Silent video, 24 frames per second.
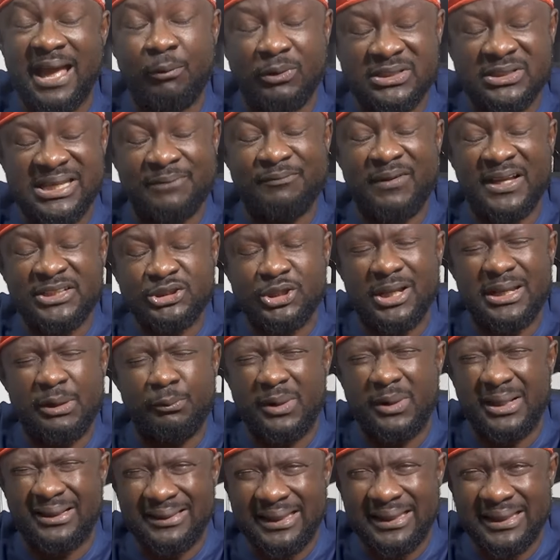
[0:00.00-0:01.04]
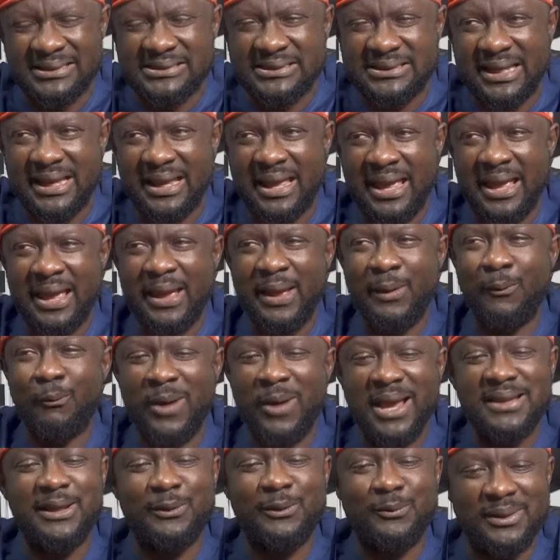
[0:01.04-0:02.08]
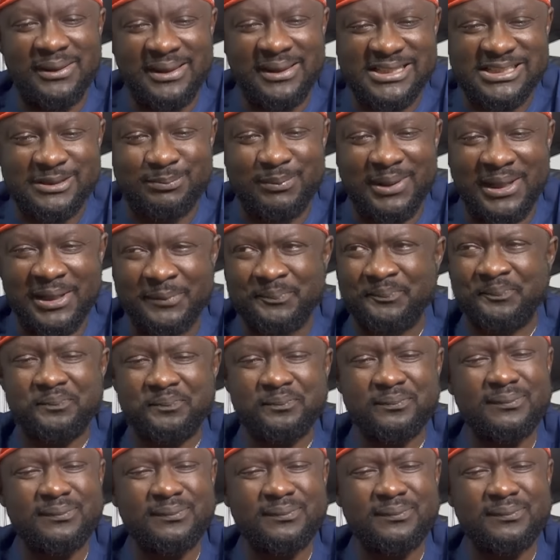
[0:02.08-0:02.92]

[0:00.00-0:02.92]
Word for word: I was eventually released, when they released me,